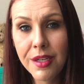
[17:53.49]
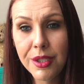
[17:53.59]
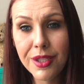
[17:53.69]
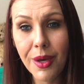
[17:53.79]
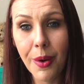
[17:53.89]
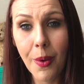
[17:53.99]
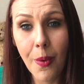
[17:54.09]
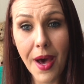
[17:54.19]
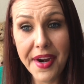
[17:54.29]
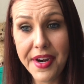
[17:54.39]

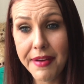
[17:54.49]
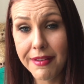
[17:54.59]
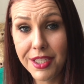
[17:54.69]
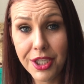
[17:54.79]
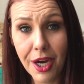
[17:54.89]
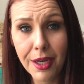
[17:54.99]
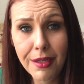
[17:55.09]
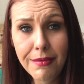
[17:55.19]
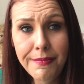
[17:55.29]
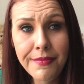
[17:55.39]
So I didn't have a
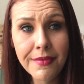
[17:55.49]
job.